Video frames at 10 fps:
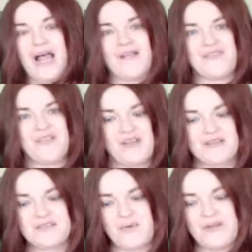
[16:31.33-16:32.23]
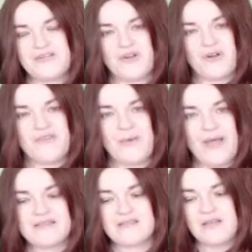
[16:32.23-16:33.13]
And the last question of the
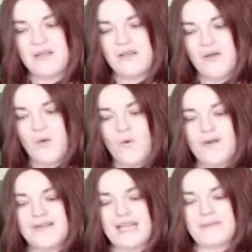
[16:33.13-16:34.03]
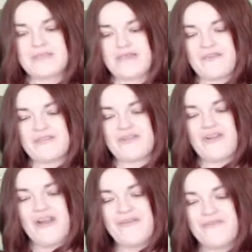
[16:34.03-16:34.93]
quiz. What name was given to
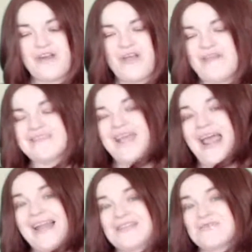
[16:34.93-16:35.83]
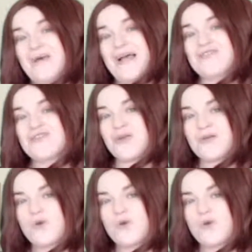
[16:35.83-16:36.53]
the referee of a tennis match?